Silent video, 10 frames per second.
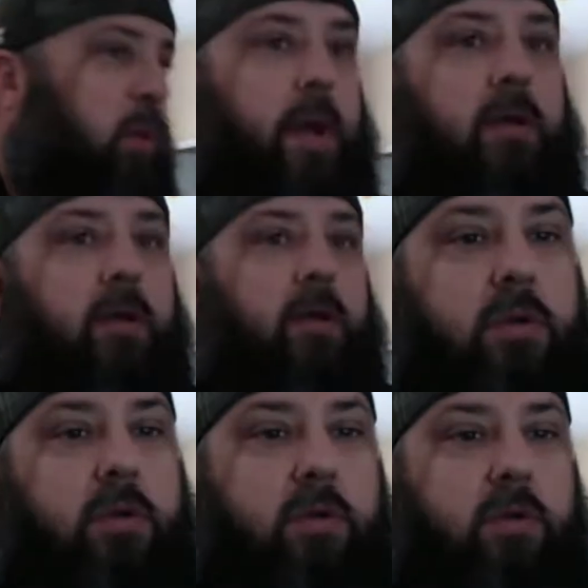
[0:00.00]
about
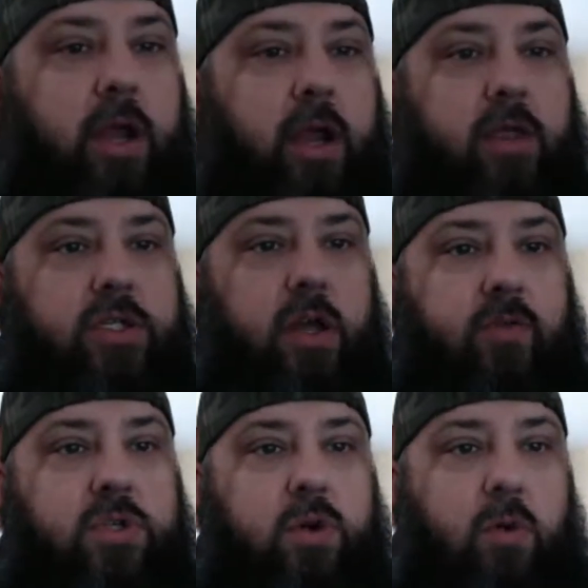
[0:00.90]
any of the
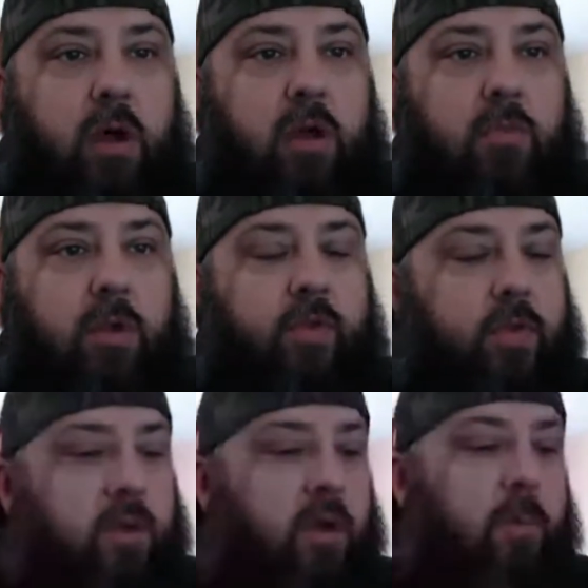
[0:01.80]
stuff that's going on with
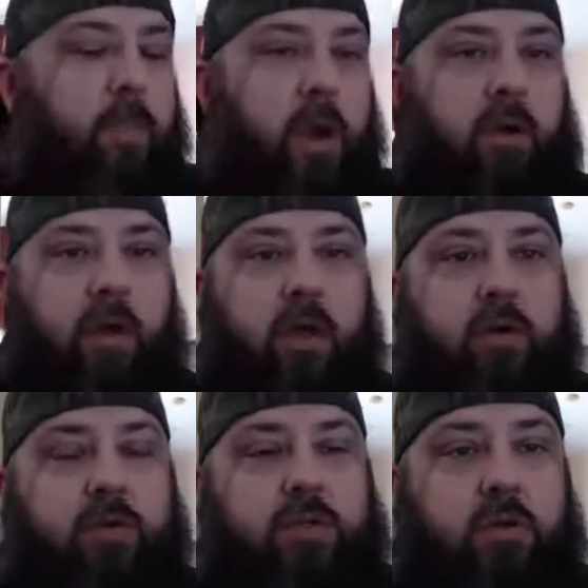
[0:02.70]

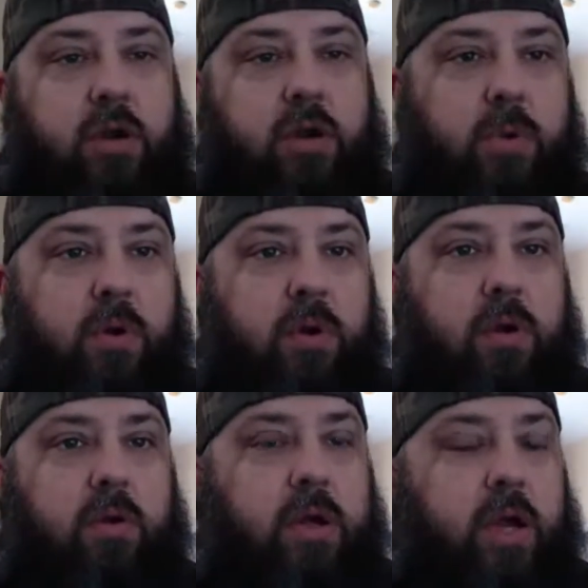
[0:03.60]
parallels or
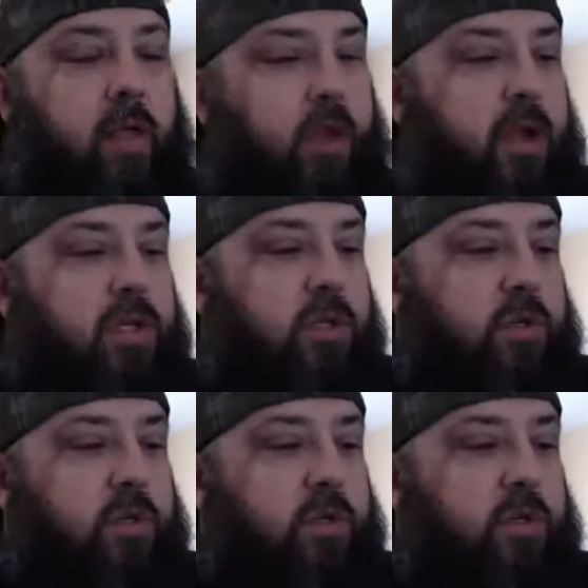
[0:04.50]
numbered or anything.